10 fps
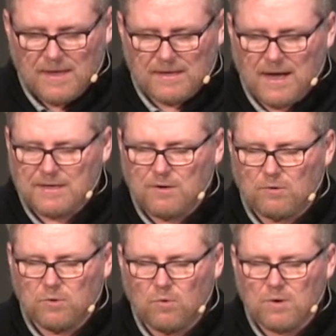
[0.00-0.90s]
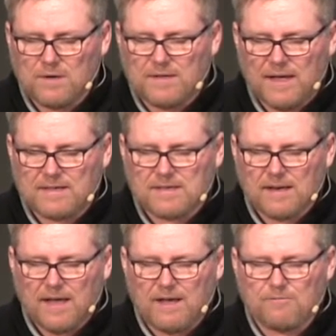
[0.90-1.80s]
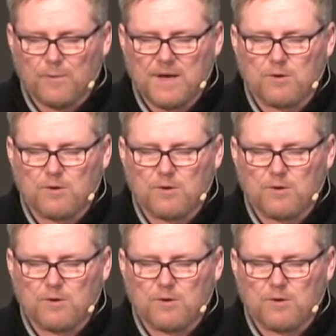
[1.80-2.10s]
And I know, Lord, that every